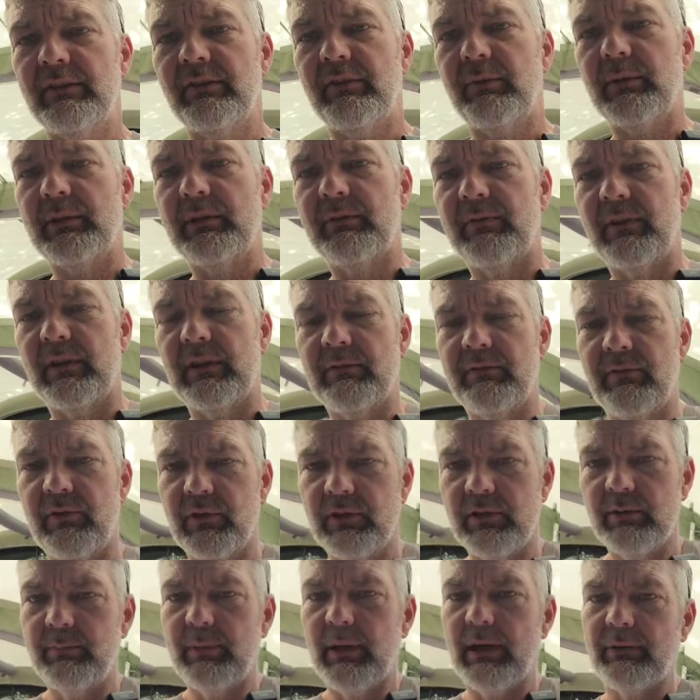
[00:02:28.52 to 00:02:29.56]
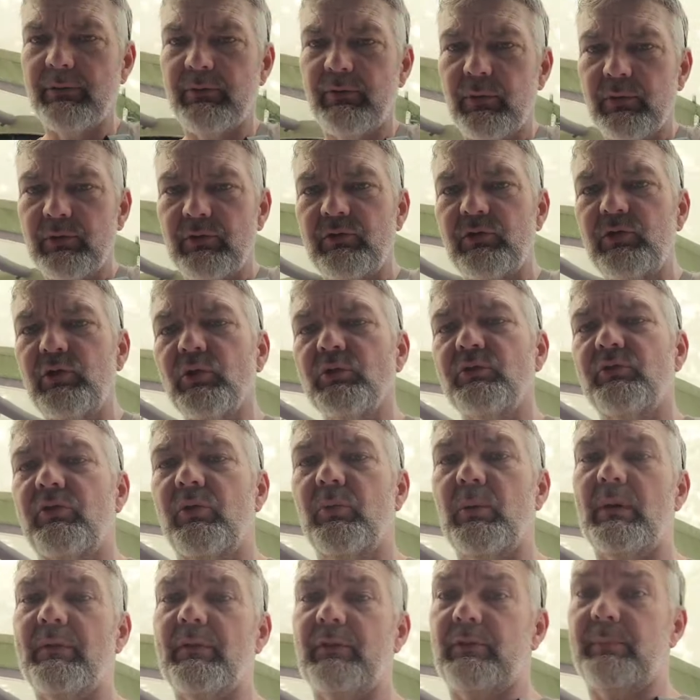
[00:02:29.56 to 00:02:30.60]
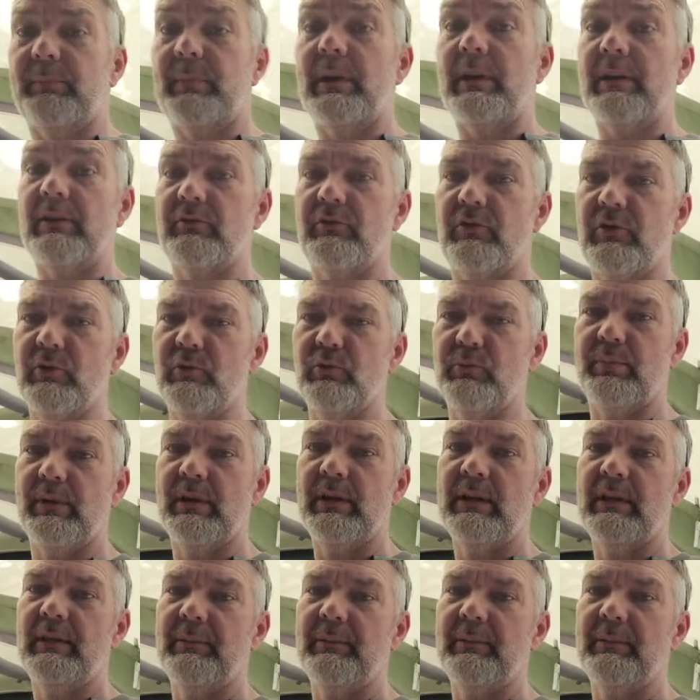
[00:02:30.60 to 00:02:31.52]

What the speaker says: 25-30 pounds, so it's good to have a spare tube,